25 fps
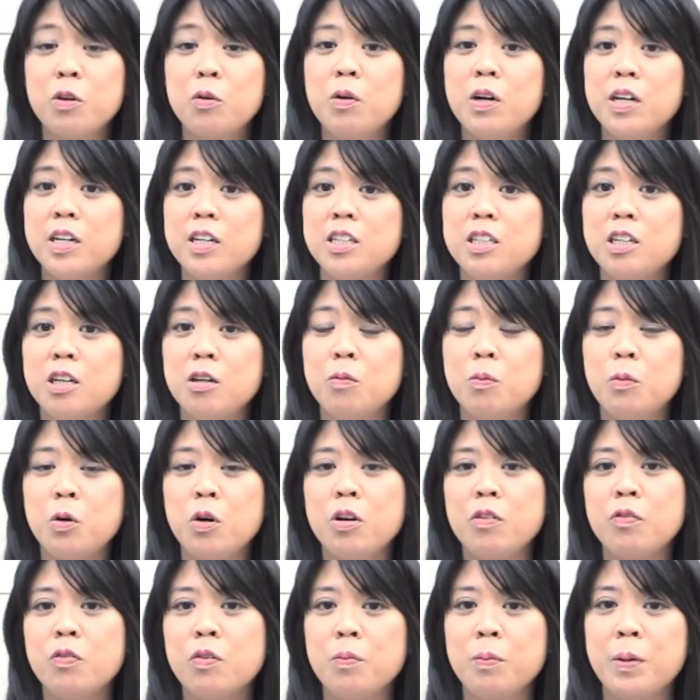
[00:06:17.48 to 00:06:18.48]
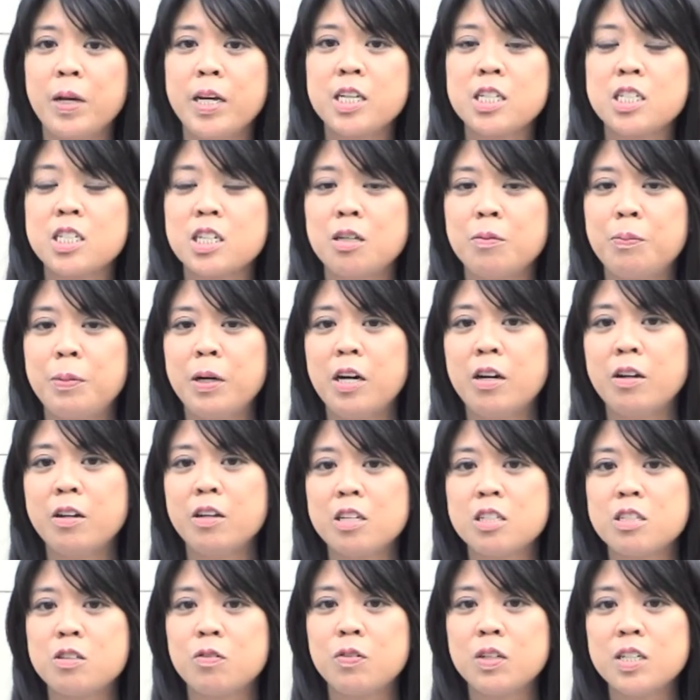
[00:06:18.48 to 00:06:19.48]
you want to know more information about
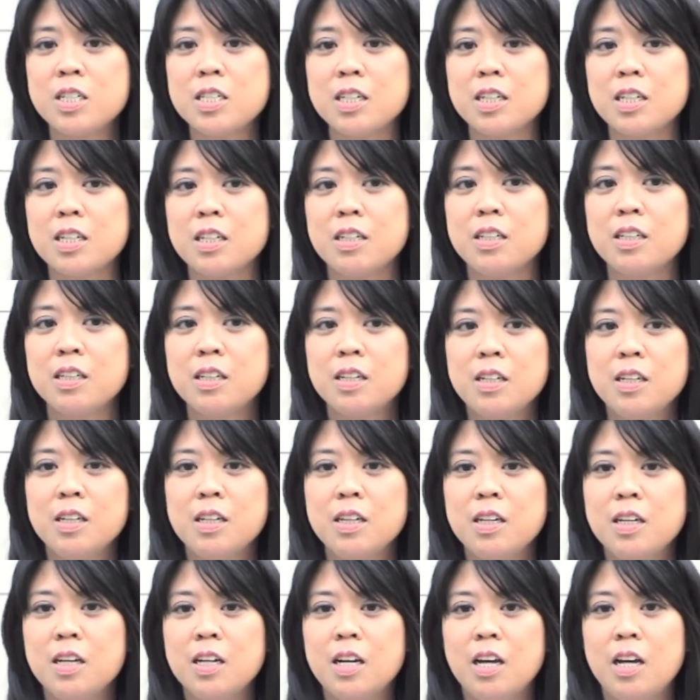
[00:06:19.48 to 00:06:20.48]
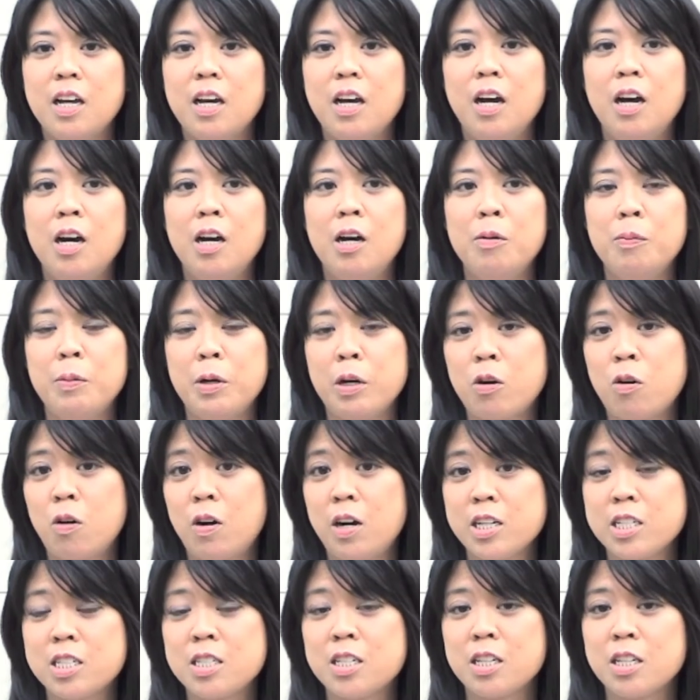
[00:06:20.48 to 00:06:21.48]
his visit um,
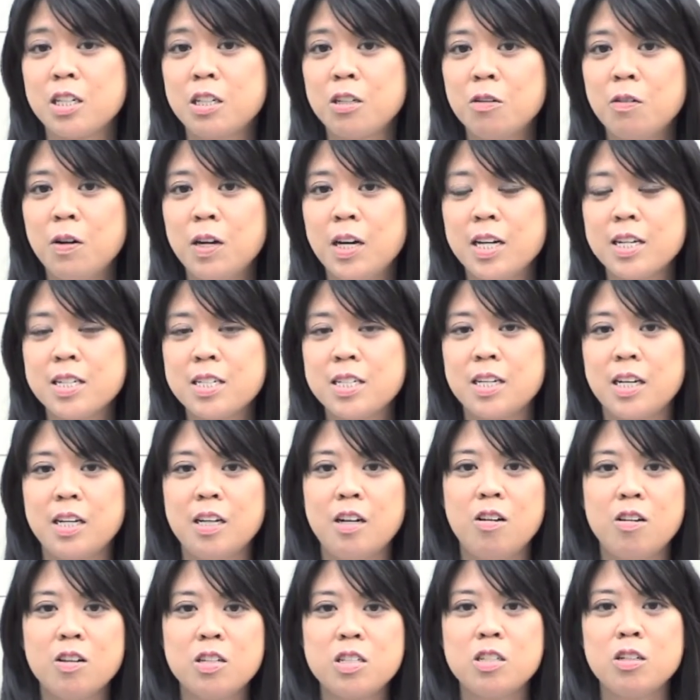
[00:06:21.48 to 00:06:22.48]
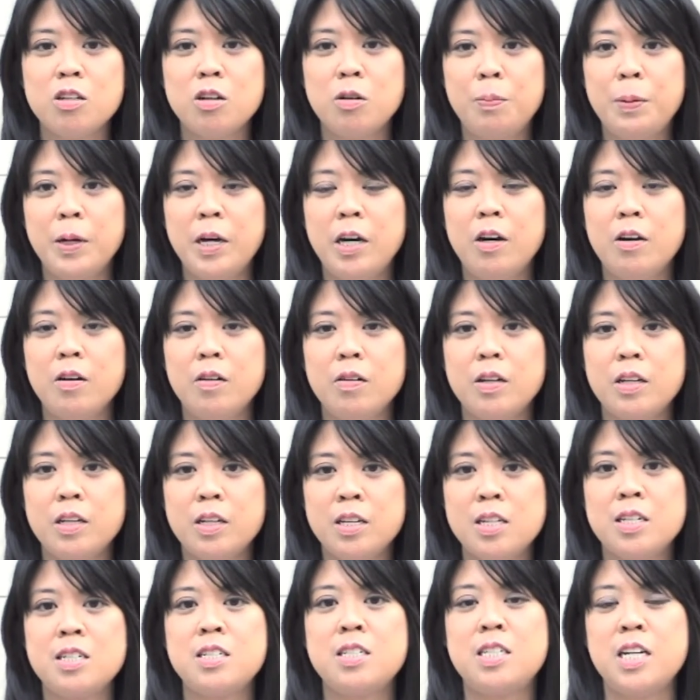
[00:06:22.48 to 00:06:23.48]
across the US and also about
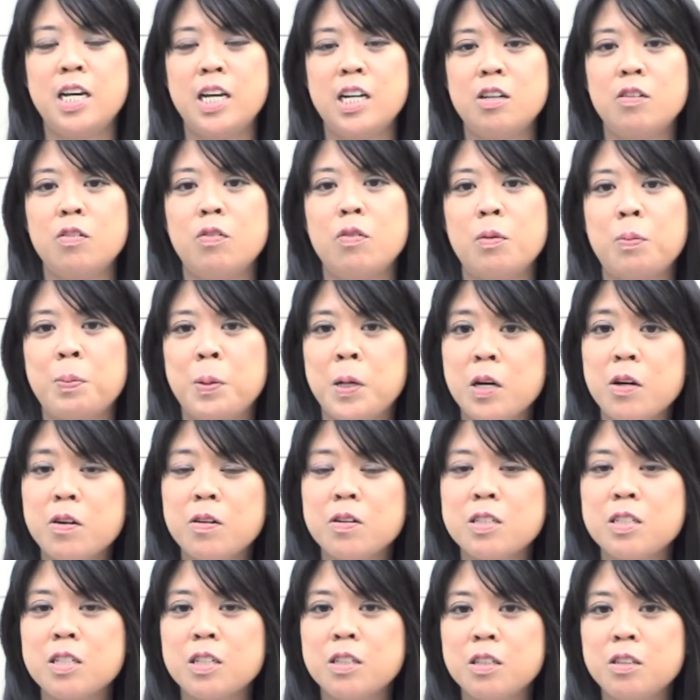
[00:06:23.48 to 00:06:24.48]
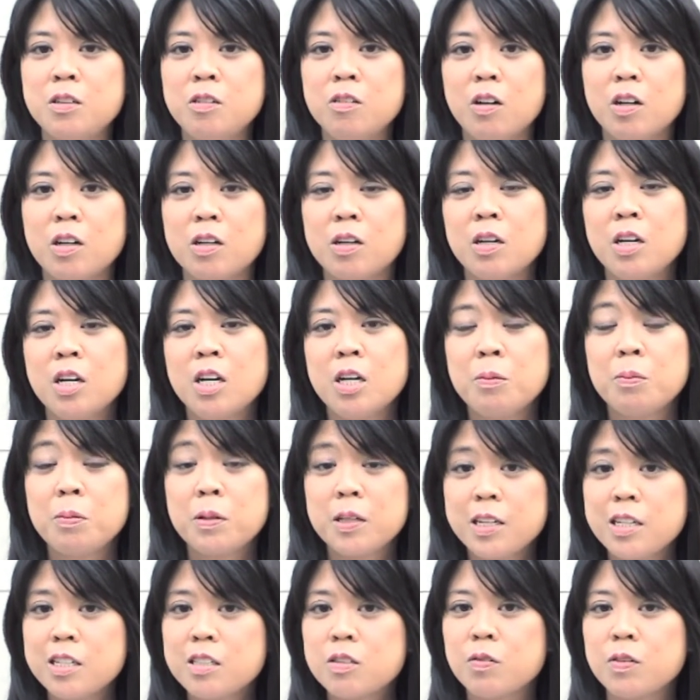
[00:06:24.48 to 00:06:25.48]
his date of appearance in New York
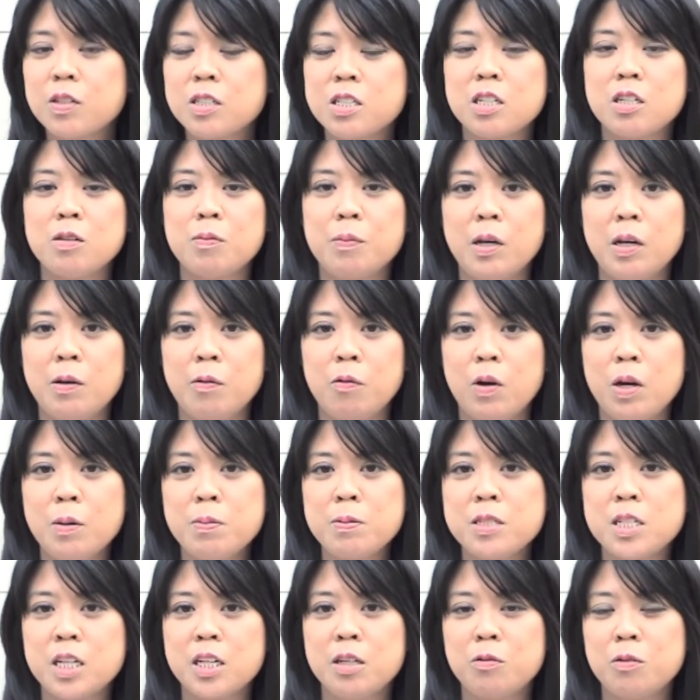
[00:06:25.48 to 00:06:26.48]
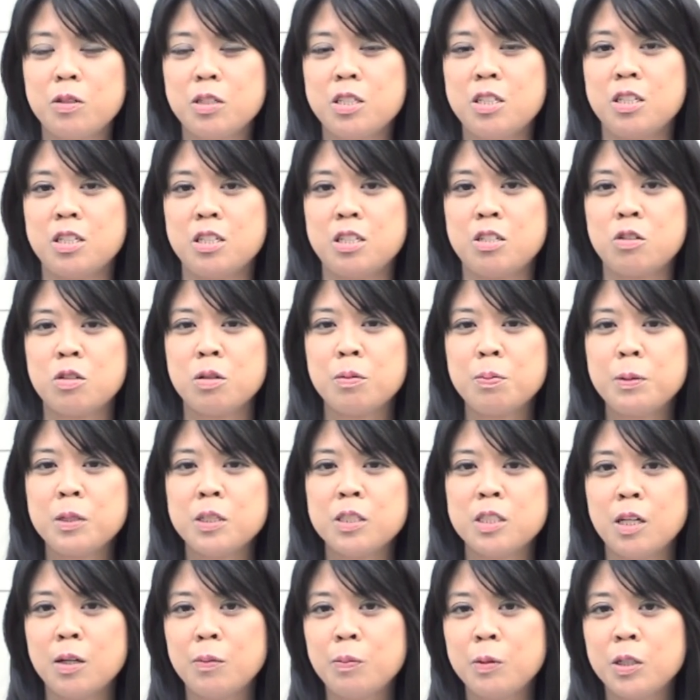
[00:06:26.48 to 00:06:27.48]
please visit my website which is
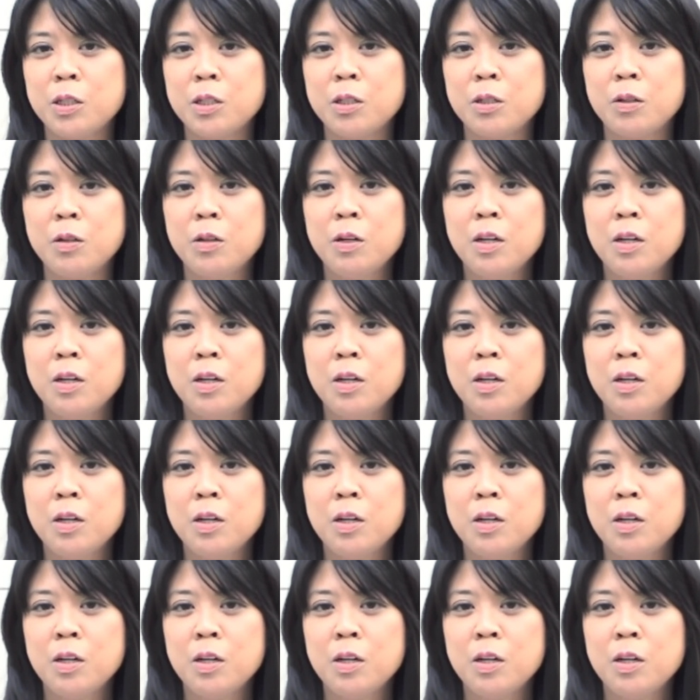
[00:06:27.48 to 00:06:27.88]
www.about.com